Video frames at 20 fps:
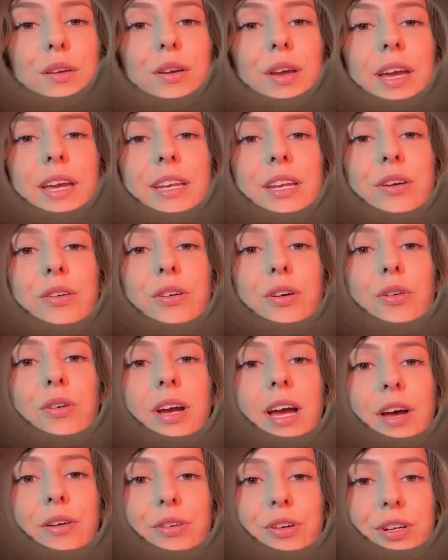Okay, now go
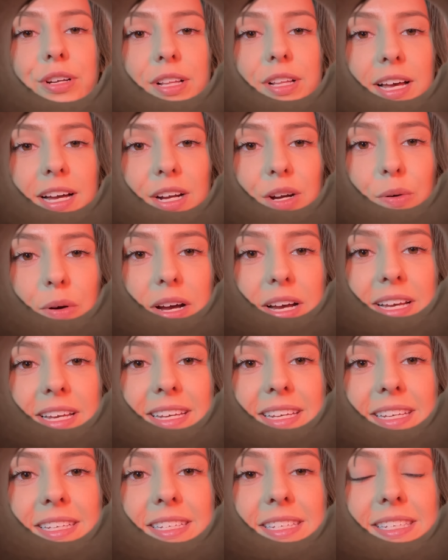
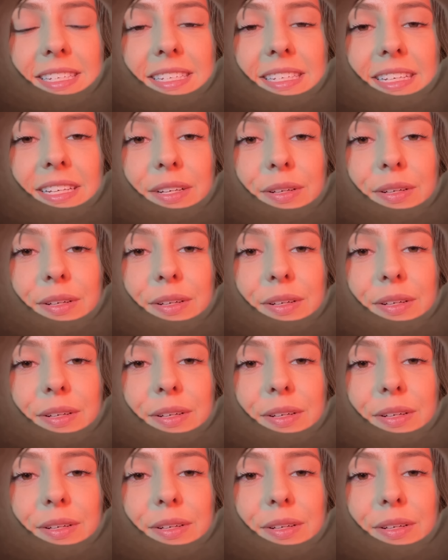counterclockwise,